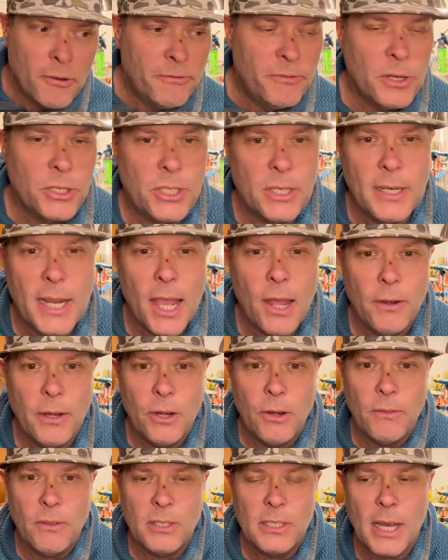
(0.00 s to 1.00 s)
fishing down
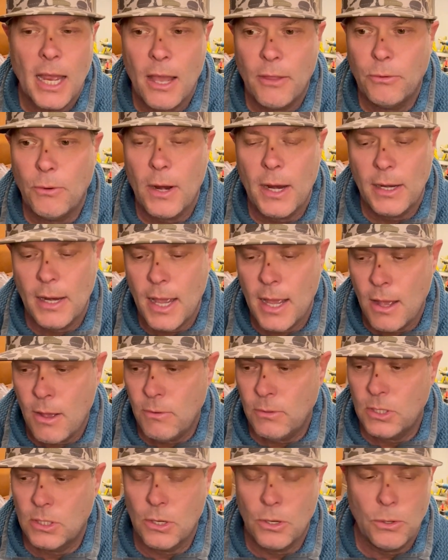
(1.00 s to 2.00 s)
here in the south right now,
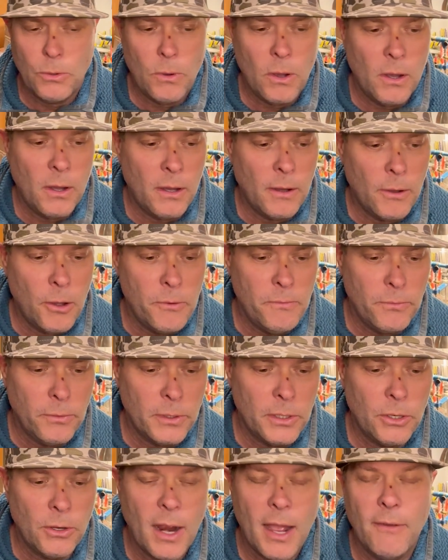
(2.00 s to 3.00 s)
so
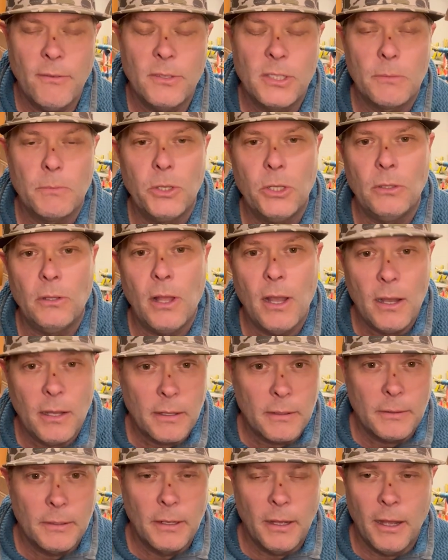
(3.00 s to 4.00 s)
hopefully you're having some good luck,
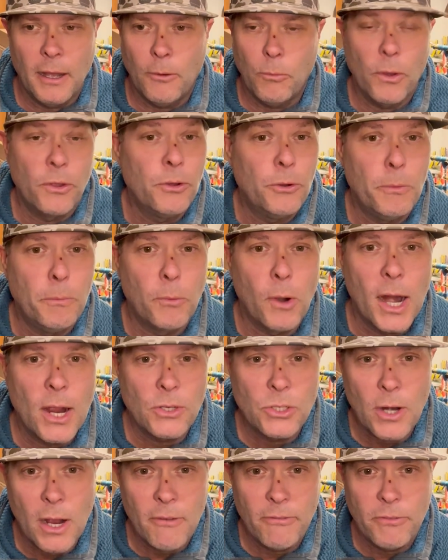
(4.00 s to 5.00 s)
whether you're brown
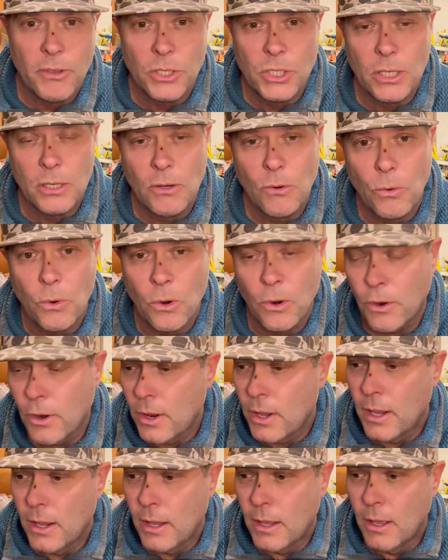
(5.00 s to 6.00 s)
trout fishing
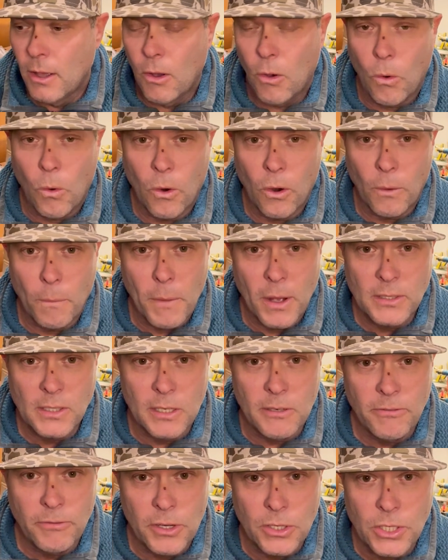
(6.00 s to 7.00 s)
or
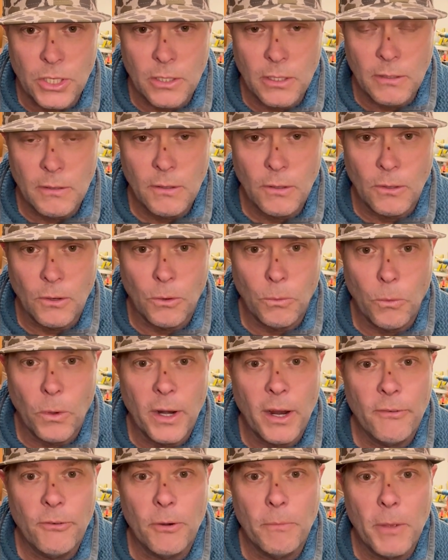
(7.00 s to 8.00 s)
musky fishing or
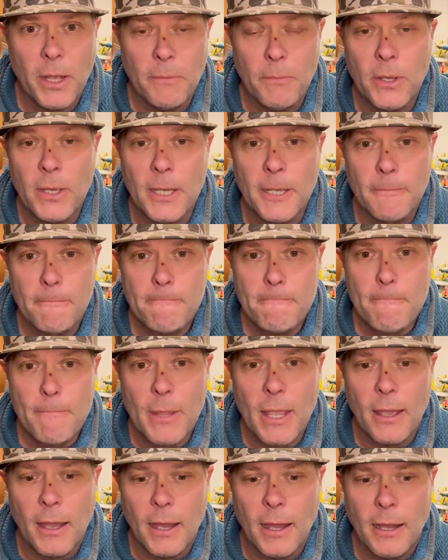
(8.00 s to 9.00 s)
whatever it may be.
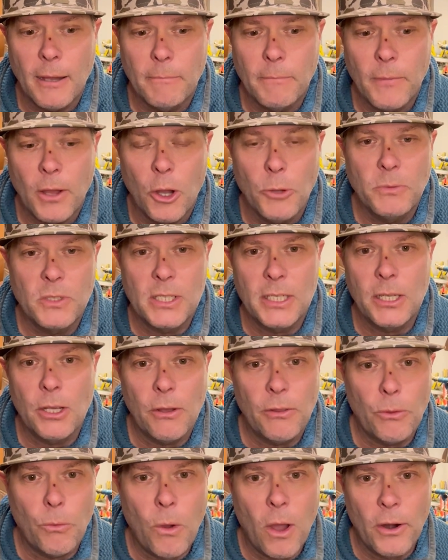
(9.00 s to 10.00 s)
Hope to see you
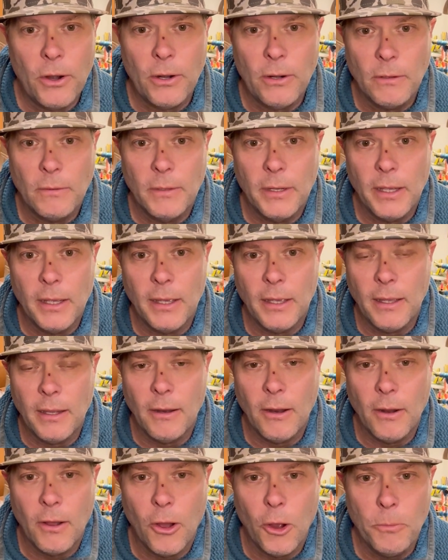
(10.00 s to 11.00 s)
on the water,
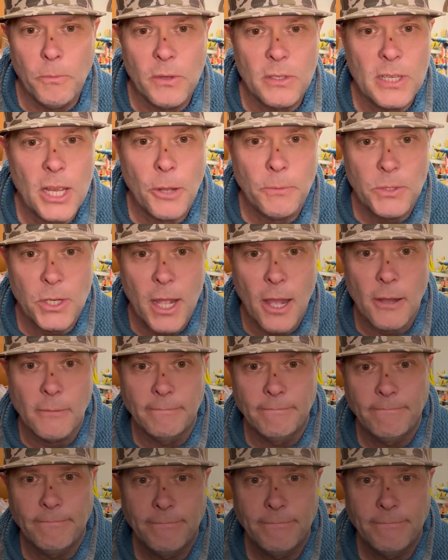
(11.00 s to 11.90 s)
and hope this helped you out.